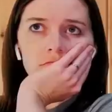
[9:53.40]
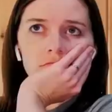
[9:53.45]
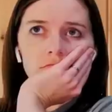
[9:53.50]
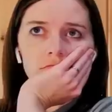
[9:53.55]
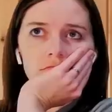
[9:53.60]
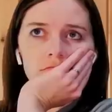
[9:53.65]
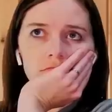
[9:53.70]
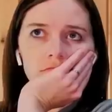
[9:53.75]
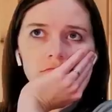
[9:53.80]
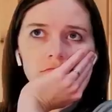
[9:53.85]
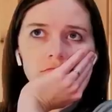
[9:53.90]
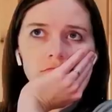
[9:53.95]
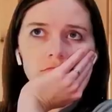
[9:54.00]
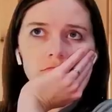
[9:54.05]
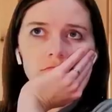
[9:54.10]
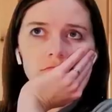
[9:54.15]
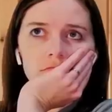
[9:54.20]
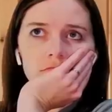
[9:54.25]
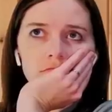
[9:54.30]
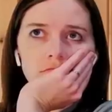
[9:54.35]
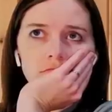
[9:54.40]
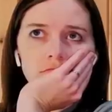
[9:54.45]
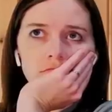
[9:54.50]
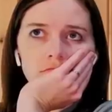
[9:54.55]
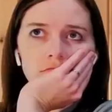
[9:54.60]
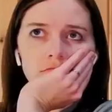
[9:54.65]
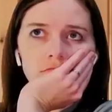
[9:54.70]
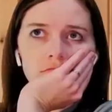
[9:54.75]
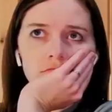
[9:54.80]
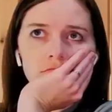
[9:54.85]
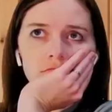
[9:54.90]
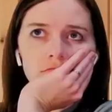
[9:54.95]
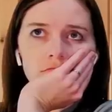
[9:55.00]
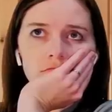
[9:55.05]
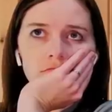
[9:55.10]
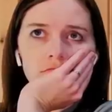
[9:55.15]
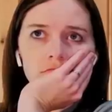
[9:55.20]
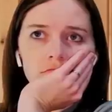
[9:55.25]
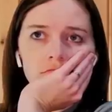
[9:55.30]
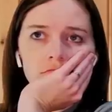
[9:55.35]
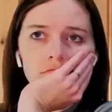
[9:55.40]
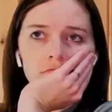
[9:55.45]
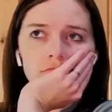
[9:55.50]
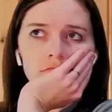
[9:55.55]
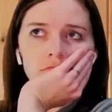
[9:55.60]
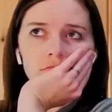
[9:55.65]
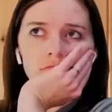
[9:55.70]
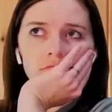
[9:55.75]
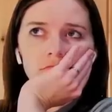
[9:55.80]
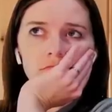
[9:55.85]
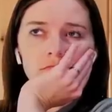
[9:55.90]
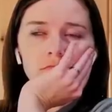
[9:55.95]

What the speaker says: [no speech]